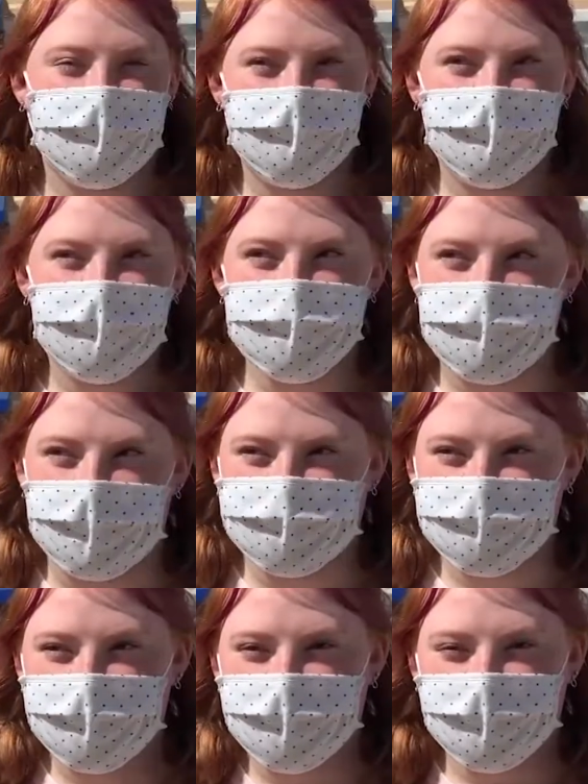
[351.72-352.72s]
Living in
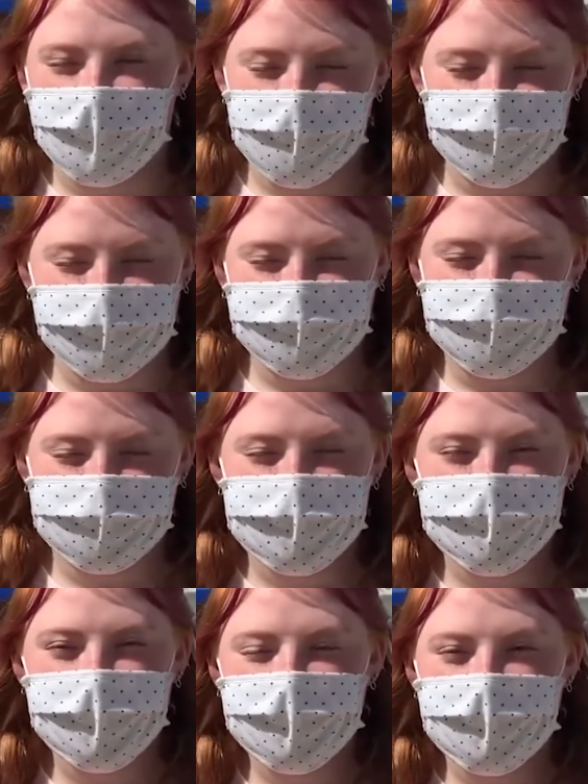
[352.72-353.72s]
Bixler, I mean, it's
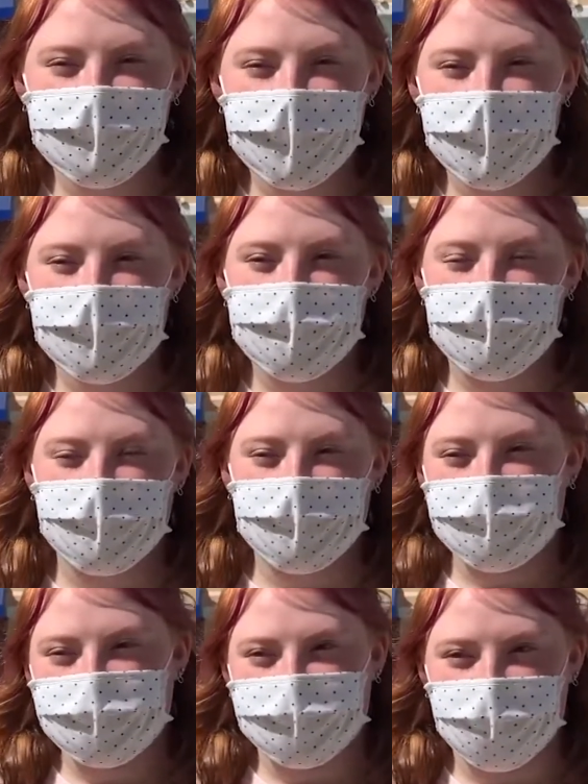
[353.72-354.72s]
communal living, but like
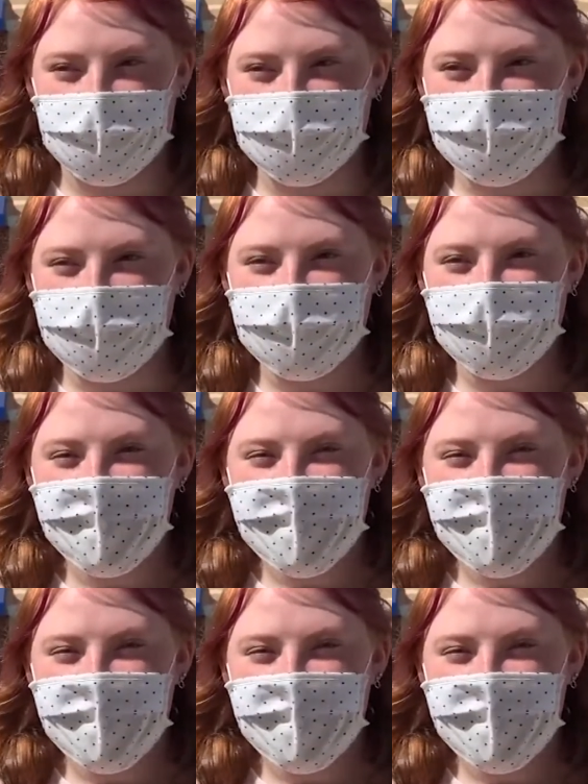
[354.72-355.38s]
with COVID,